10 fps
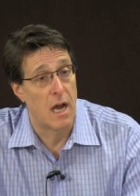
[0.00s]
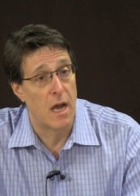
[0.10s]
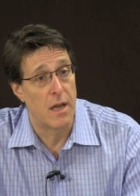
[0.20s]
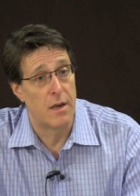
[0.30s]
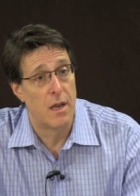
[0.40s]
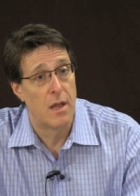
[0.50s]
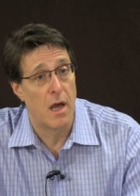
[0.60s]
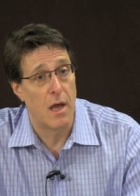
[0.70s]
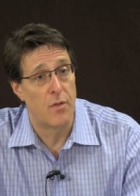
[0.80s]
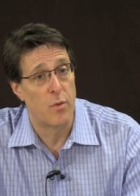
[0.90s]
on,
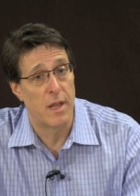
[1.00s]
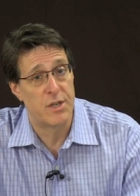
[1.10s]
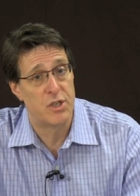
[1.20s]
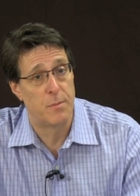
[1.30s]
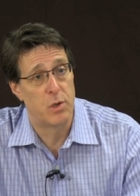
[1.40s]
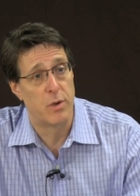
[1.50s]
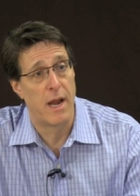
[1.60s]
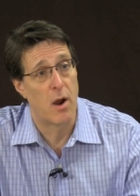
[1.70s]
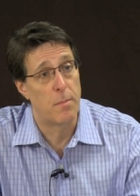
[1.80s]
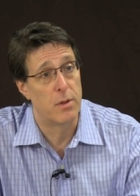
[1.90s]
uh, the relationship between
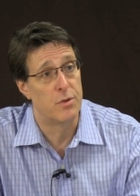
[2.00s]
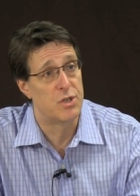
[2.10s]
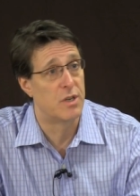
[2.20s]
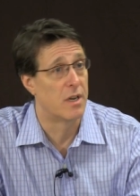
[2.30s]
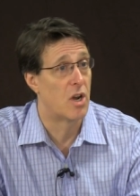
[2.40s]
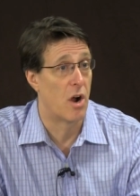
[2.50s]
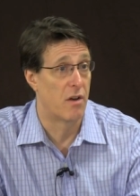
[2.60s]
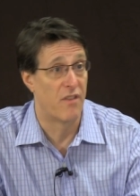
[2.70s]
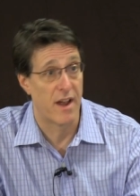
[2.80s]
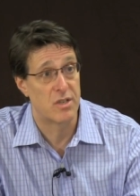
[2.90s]
air pollution and
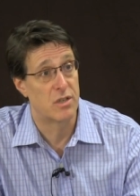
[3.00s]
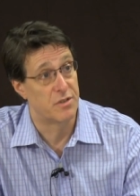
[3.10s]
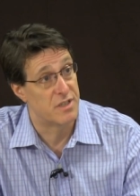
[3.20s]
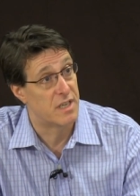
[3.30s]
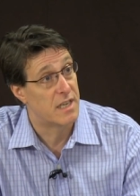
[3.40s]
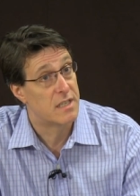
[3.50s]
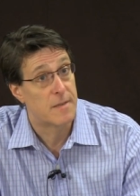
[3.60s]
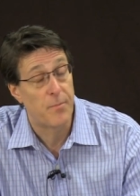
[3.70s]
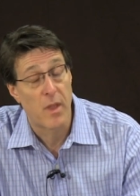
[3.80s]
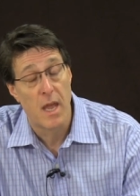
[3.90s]
cardiovascular
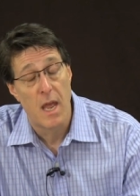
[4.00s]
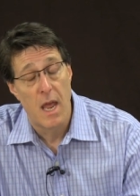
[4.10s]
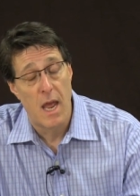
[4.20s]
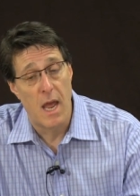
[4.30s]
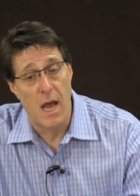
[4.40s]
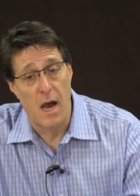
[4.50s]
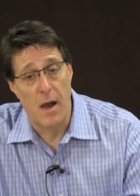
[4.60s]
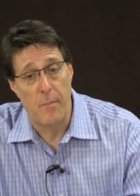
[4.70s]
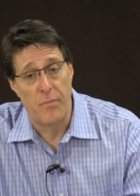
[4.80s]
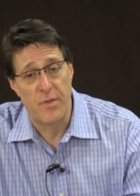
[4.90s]
disease.
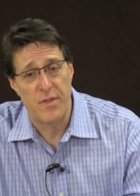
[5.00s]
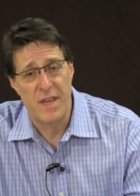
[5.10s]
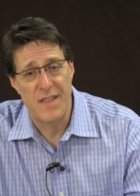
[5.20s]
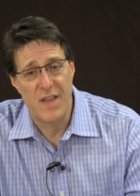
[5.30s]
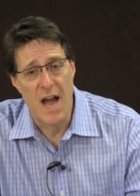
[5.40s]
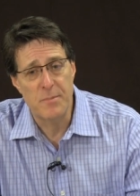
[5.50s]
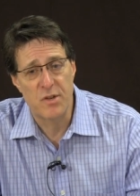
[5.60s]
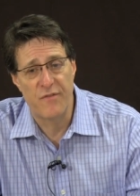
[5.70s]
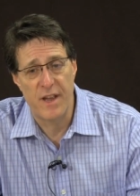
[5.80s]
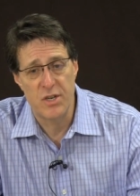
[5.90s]
Um, the, the
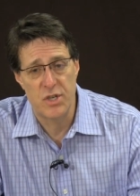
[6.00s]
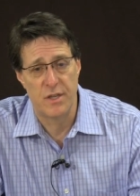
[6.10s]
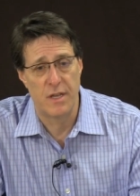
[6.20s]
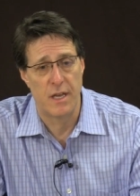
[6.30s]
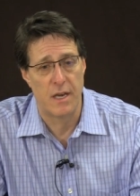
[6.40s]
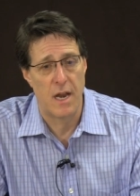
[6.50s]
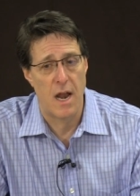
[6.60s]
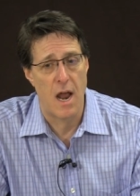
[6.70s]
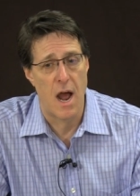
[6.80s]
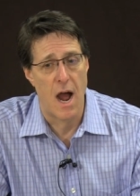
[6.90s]
observation that
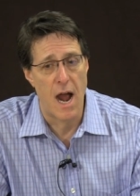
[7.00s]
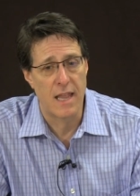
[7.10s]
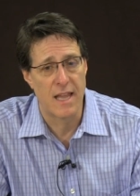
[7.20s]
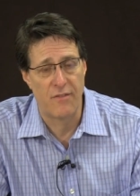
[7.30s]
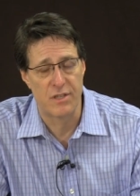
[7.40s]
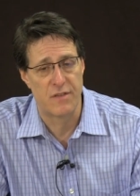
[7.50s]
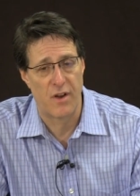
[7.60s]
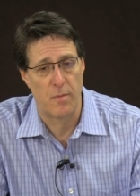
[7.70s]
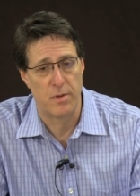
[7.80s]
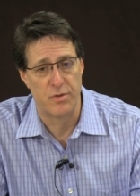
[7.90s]
high levels of
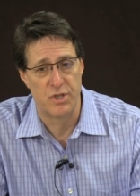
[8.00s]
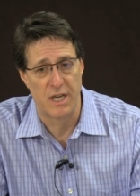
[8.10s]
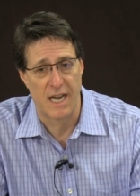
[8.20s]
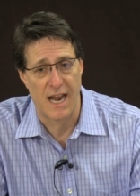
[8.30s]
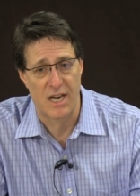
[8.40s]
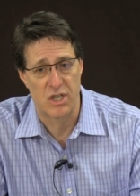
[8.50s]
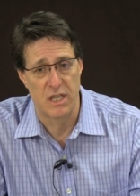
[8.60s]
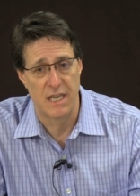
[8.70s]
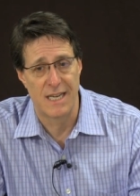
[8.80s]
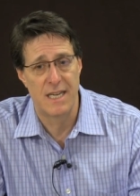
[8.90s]
air pollution can
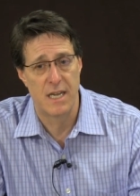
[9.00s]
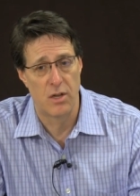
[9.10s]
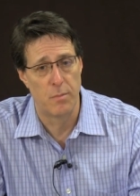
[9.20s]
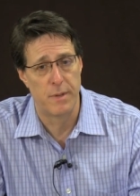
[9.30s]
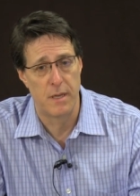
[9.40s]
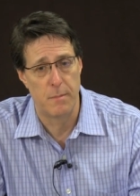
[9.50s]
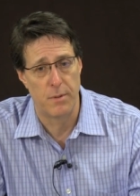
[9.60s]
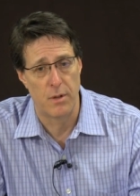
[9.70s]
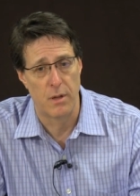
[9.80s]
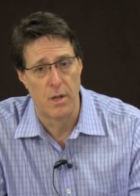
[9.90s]
actually kill
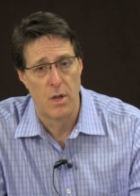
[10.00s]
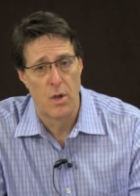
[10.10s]
people